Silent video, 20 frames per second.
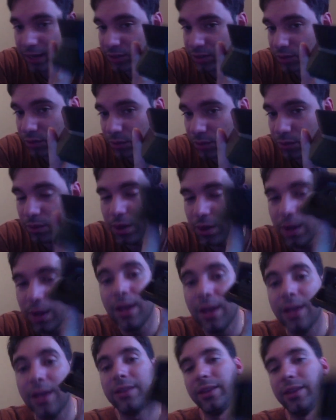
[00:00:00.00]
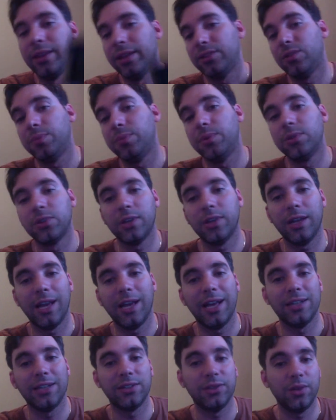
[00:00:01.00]
pass-through that
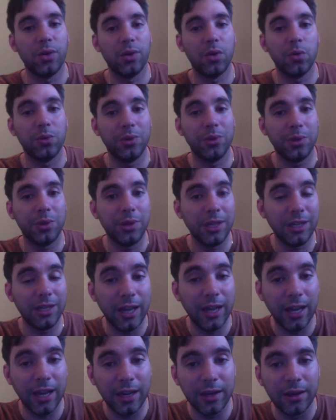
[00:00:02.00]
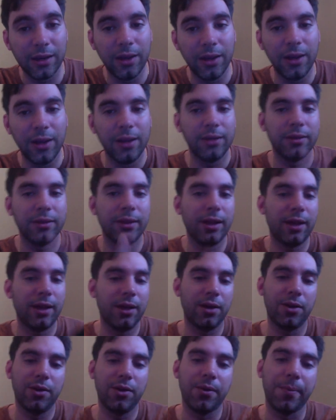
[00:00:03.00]
supposedly has no delay.
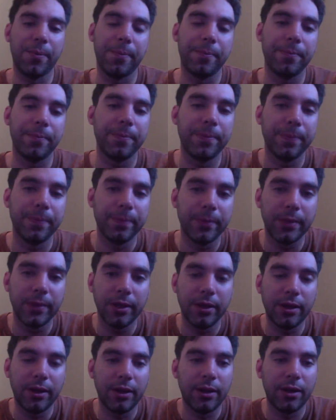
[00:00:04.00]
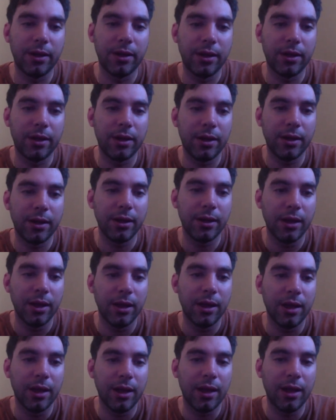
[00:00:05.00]
Now, I
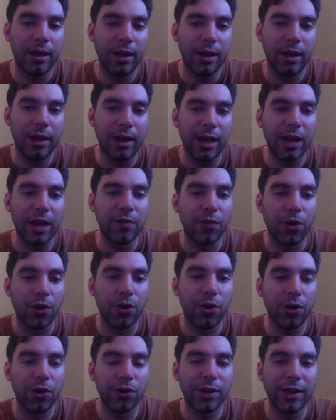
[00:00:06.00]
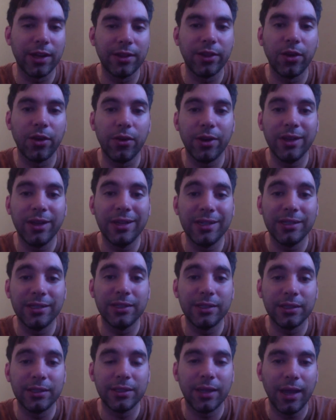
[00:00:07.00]
have heard that there
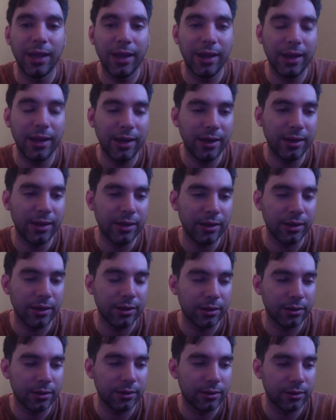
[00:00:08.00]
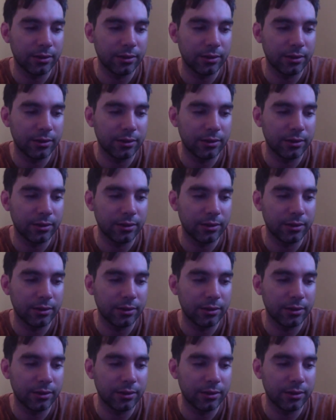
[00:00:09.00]
is a